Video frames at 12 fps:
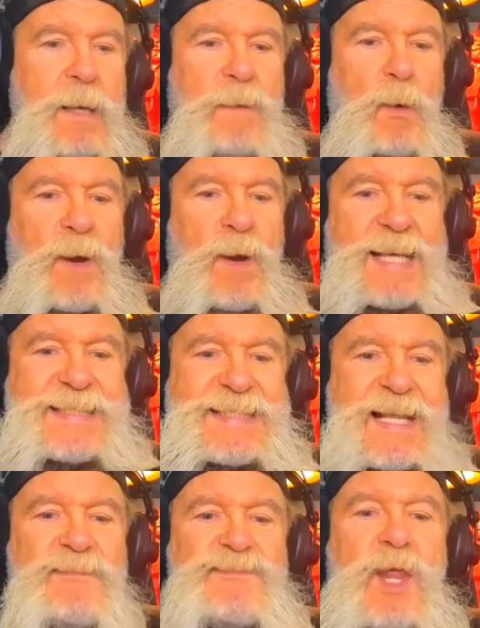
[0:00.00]
But when I
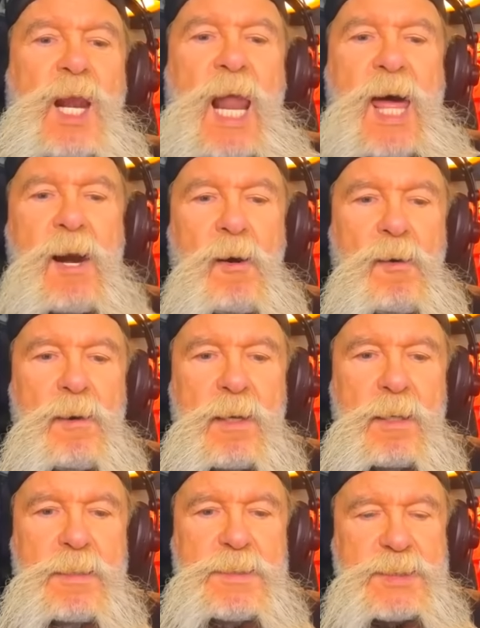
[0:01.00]
sent the letter
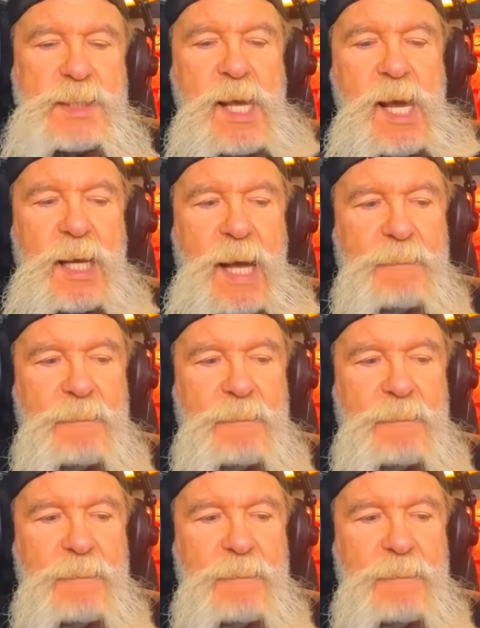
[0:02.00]
saying